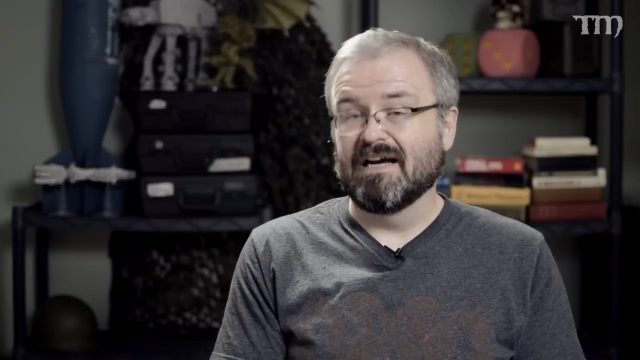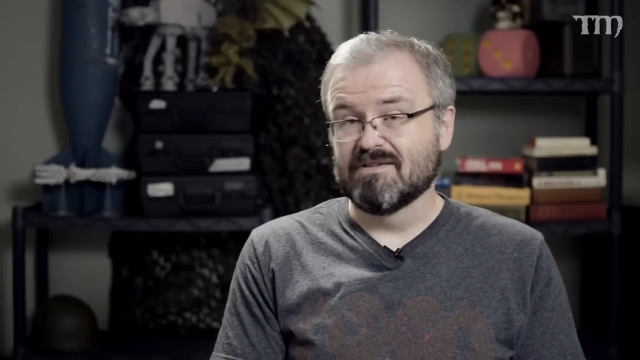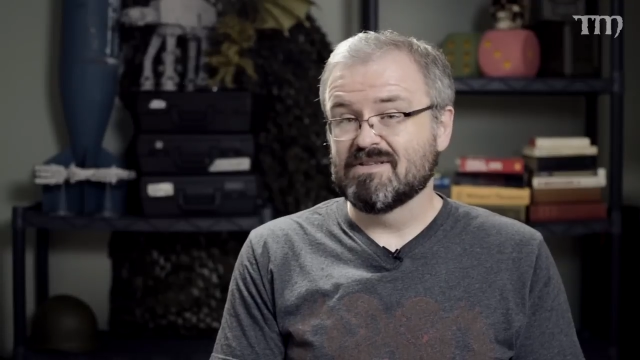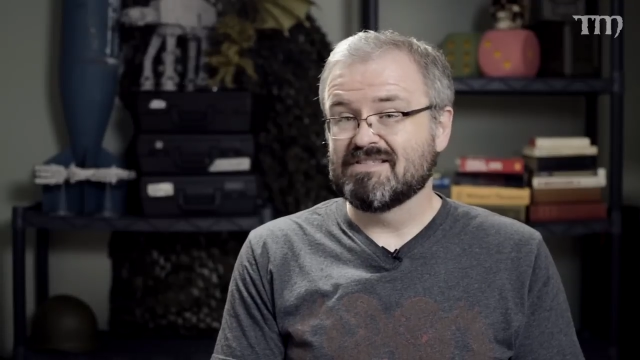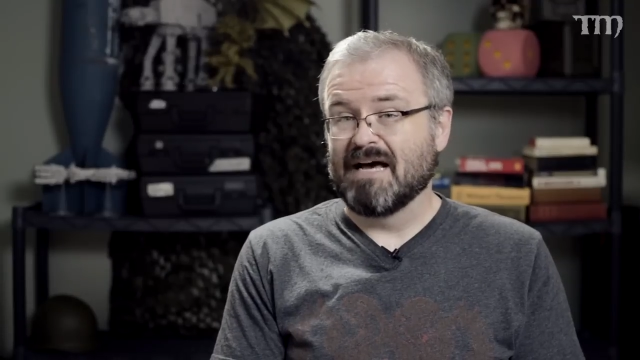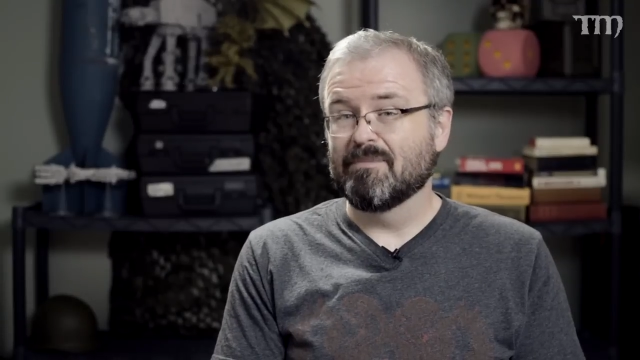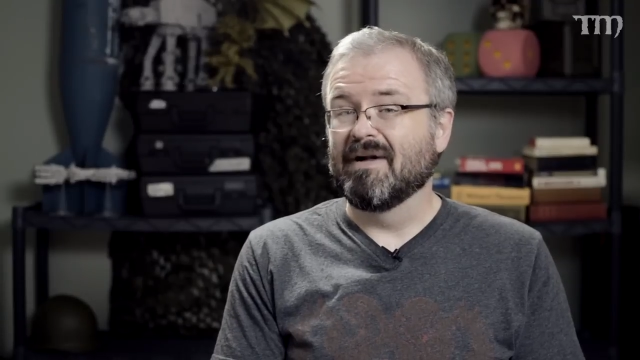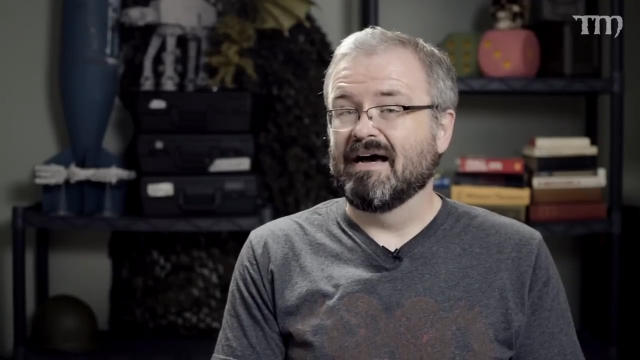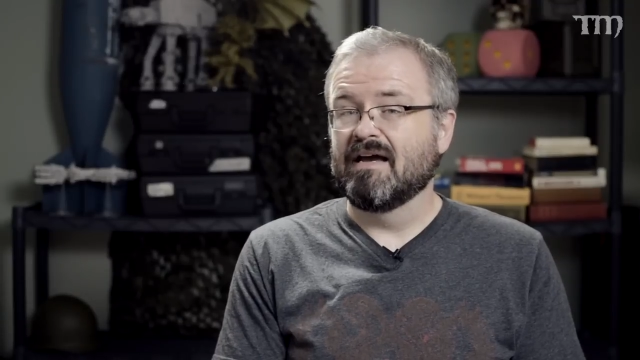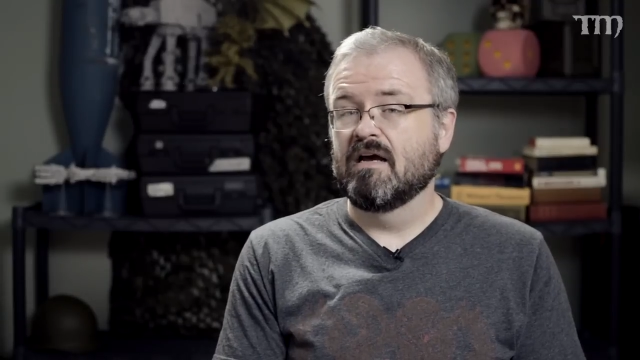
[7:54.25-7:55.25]
I also stopped
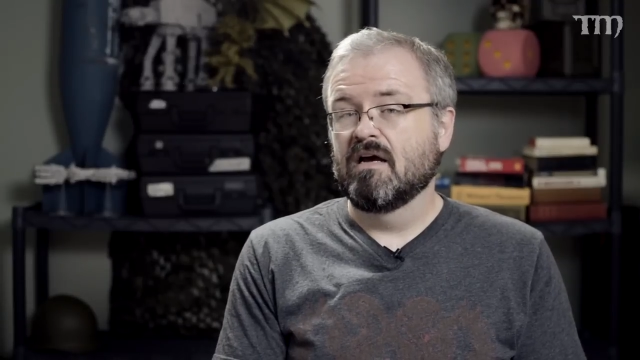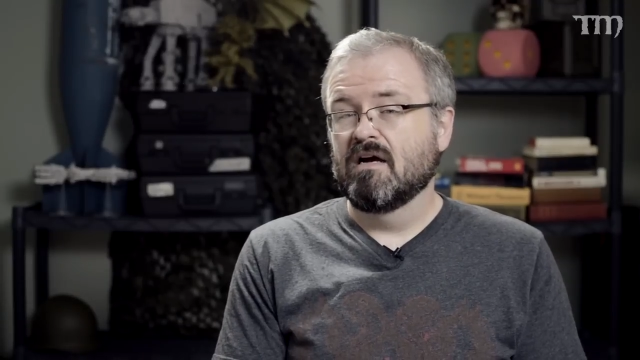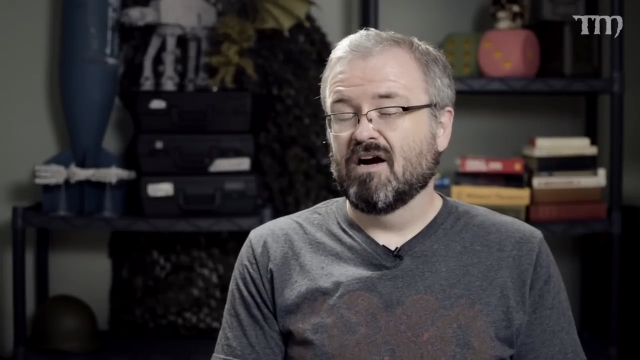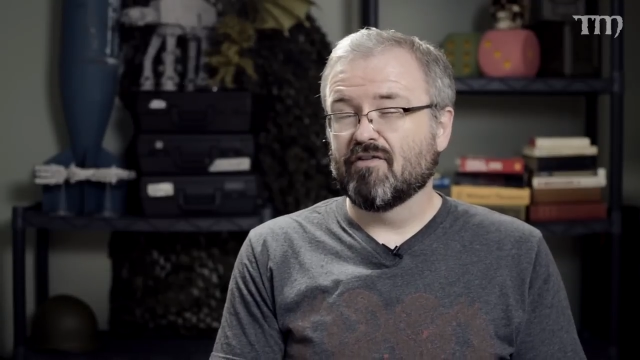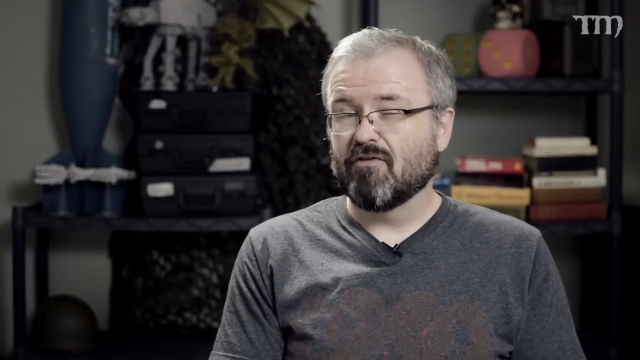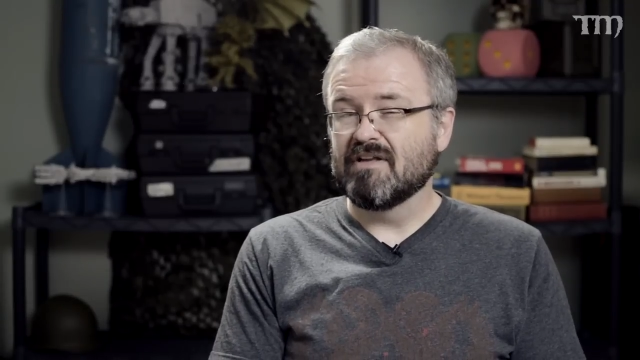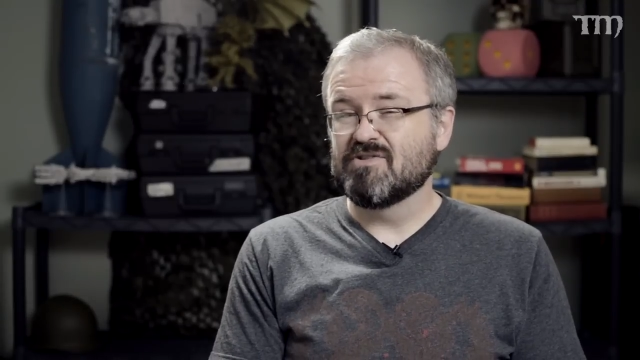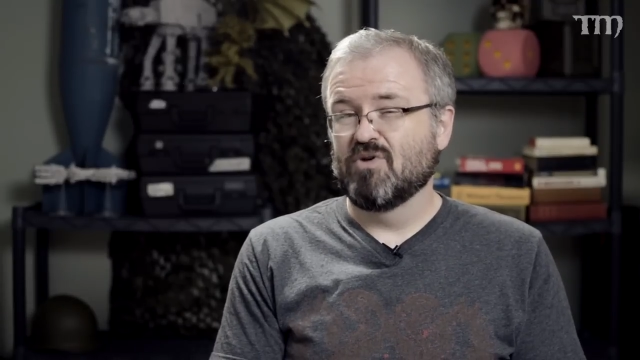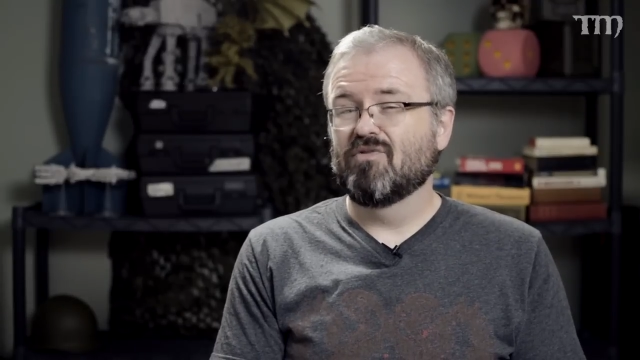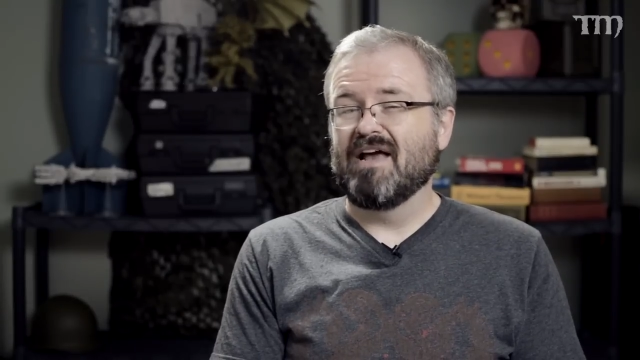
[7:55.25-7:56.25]
by our friends
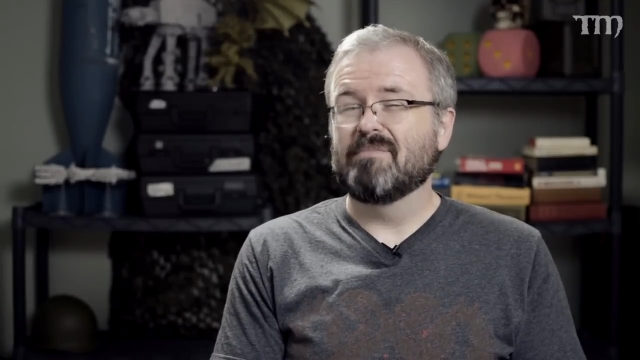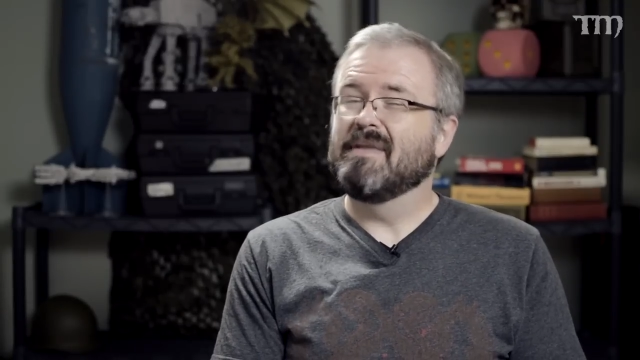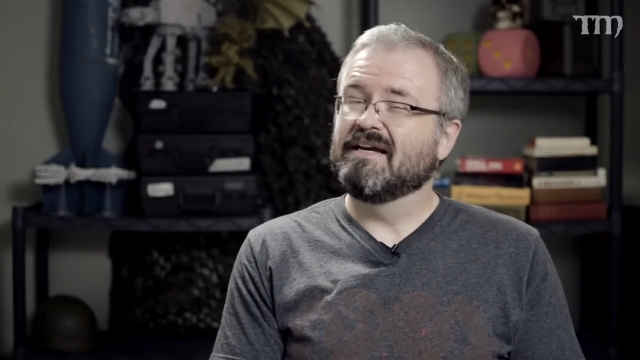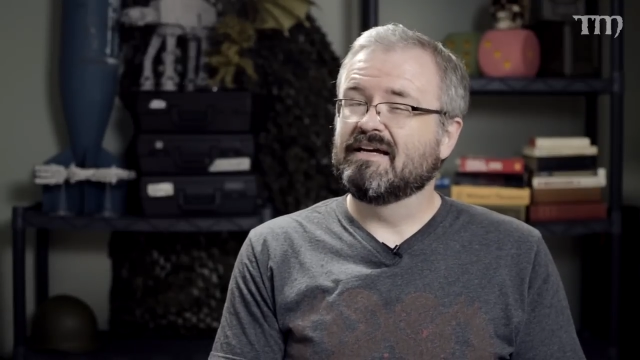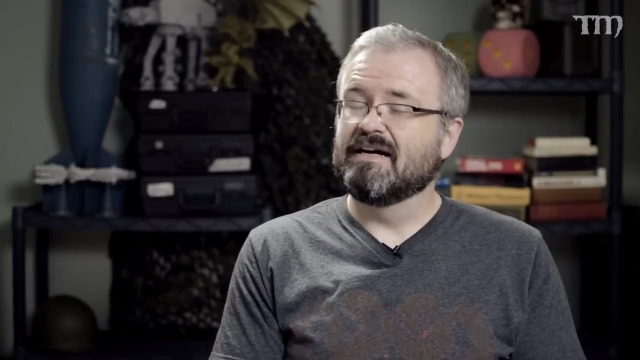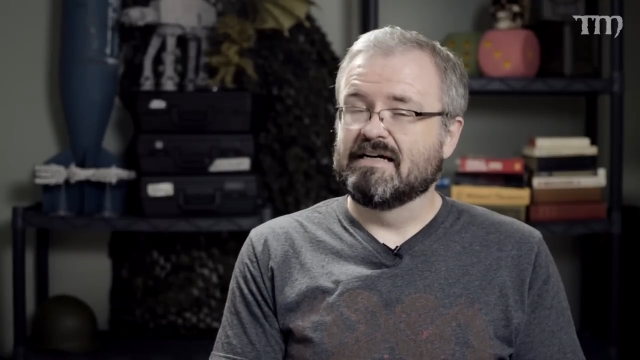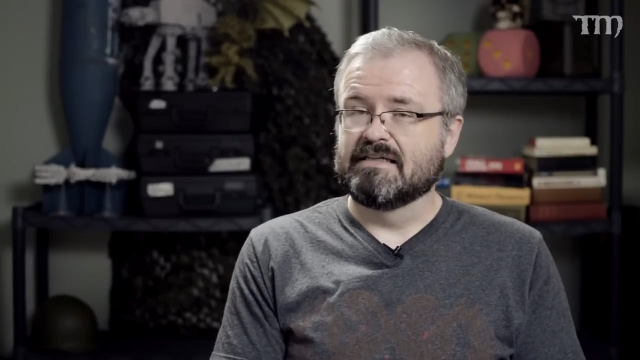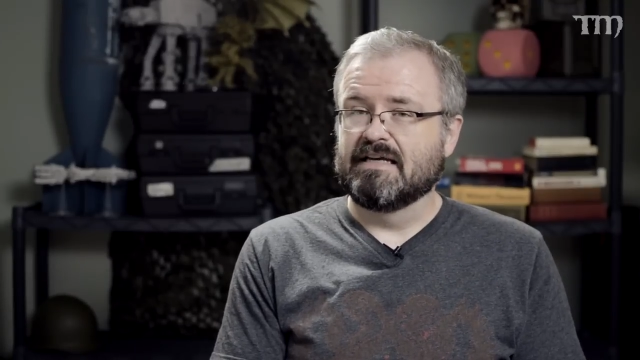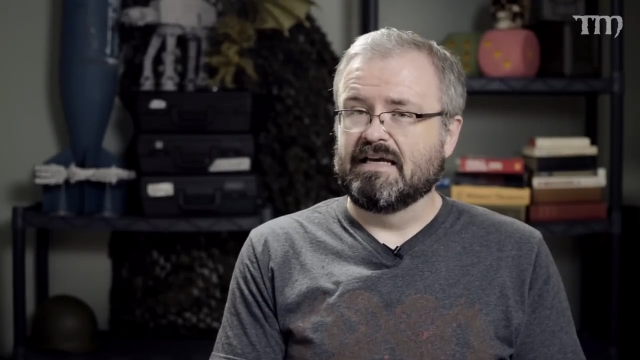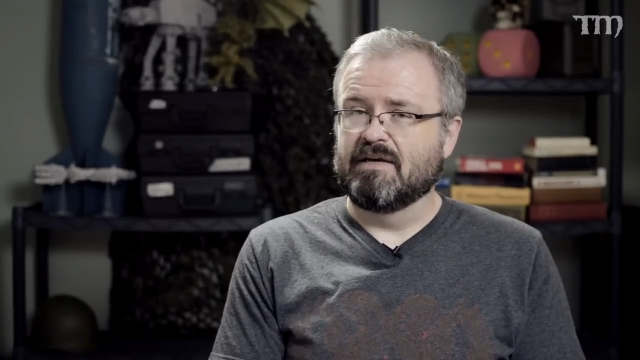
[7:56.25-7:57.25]
over at
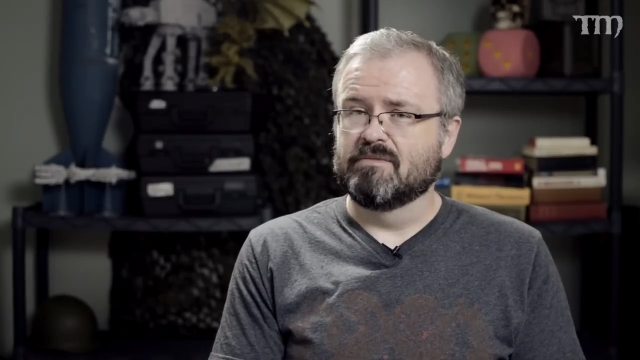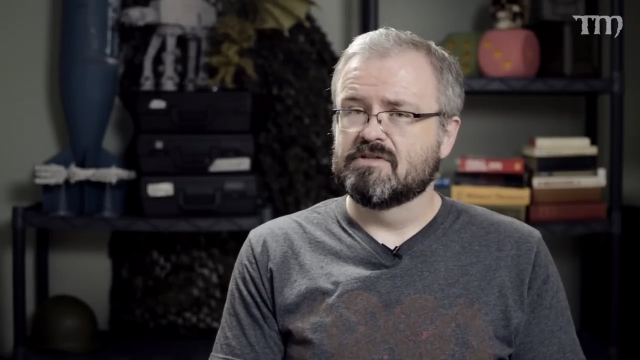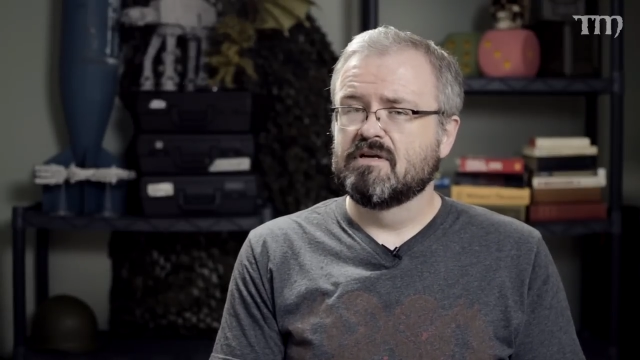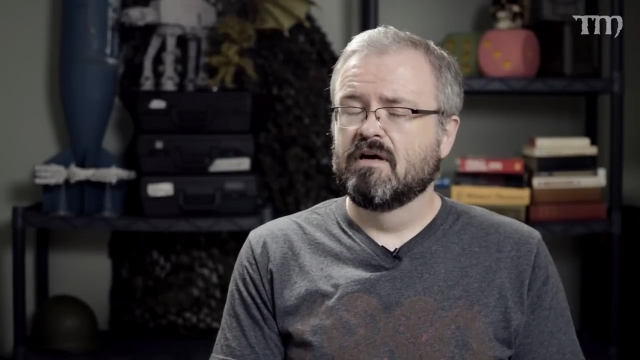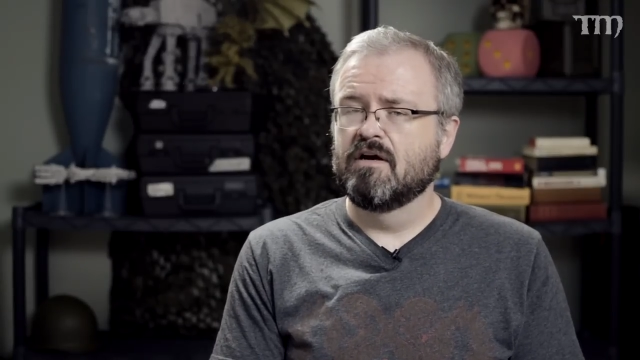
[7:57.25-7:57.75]
MegaCon Games,